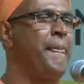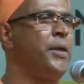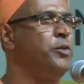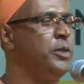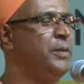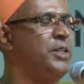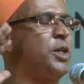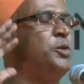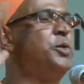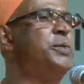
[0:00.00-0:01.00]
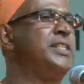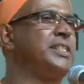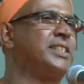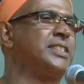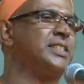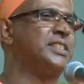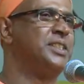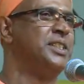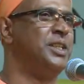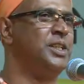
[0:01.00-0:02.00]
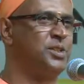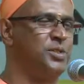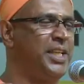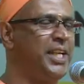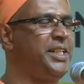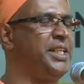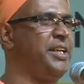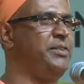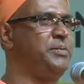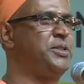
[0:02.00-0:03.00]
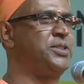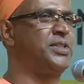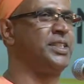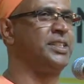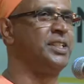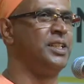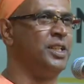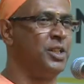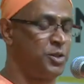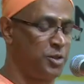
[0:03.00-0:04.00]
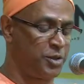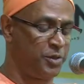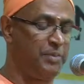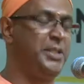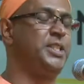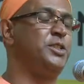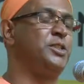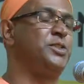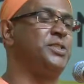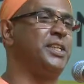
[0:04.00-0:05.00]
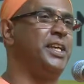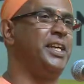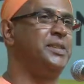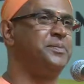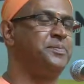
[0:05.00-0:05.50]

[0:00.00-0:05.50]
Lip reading: You will be crowned with success. So that gave him strength. So Swamiji used to say,